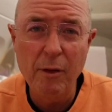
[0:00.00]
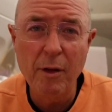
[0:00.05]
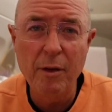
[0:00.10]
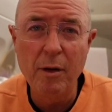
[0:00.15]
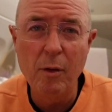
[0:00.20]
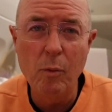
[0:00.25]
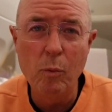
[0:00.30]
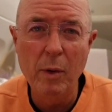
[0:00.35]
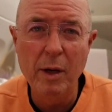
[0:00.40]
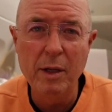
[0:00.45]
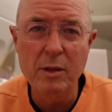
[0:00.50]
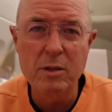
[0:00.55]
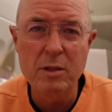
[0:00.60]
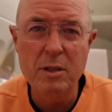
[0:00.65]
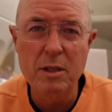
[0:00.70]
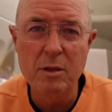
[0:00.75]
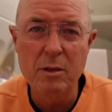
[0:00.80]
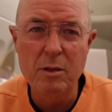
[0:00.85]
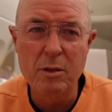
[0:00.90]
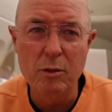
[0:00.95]
flown on
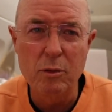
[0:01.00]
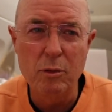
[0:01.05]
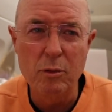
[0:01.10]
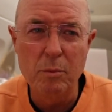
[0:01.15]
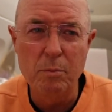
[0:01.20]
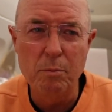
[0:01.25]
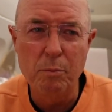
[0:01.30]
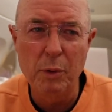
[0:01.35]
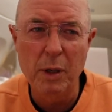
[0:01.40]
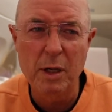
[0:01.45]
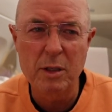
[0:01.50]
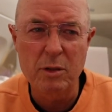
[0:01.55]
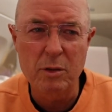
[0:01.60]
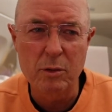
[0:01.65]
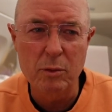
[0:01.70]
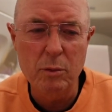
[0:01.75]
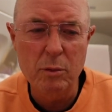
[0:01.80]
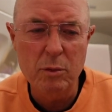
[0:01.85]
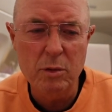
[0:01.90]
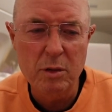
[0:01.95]
once into
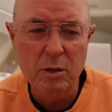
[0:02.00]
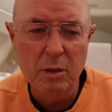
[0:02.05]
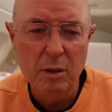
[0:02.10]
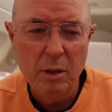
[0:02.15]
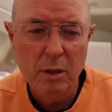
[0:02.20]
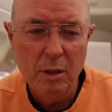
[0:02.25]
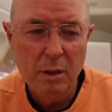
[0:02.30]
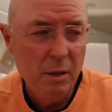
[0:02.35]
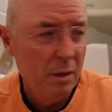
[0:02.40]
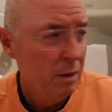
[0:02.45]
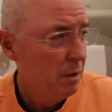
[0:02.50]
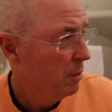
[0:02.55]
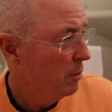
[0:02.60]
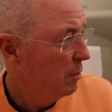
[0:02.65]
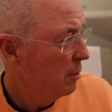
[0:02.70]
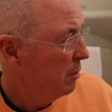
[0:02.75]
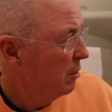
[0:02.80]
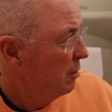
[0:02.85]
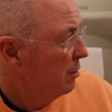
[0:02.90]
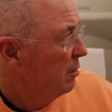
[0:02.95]
Brussels.
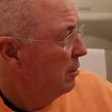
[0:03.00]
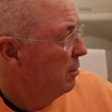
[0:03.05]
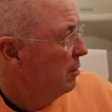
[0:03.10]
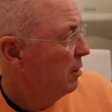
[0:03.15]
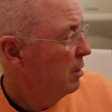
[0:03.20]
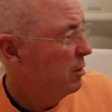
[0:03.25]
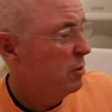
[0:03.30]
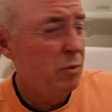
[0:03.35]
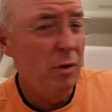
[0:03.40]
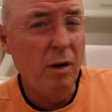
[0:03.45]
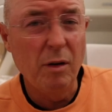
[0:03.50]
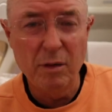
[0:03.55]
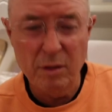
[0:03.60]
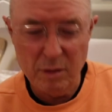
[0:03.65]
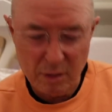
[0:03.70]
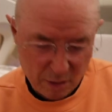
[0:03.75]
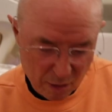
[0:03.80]
That's Rolling